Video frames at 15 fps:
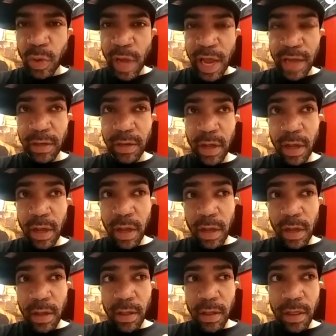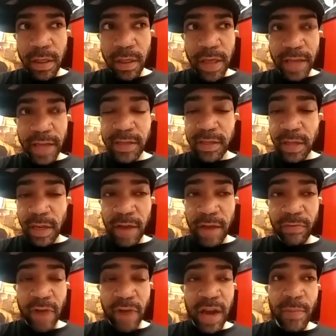And they like
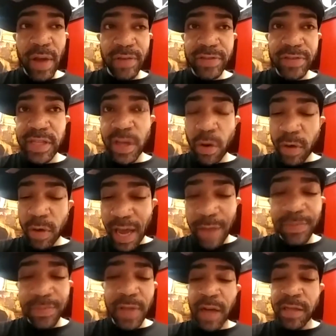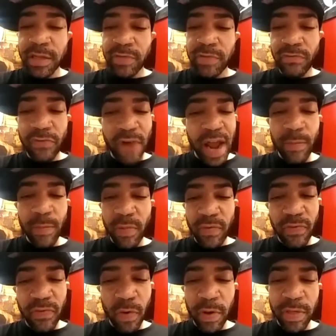Red Meth still kept us right
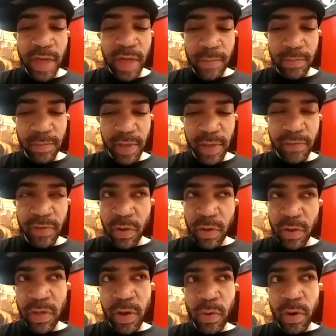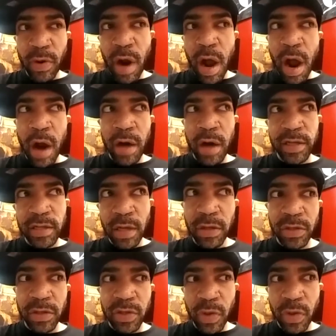before them, even though there were artists on the
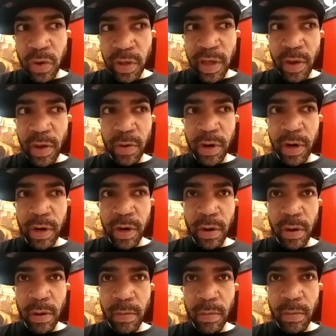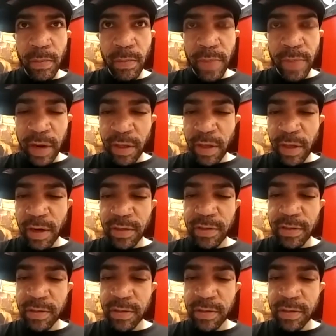tour that were bigger than us.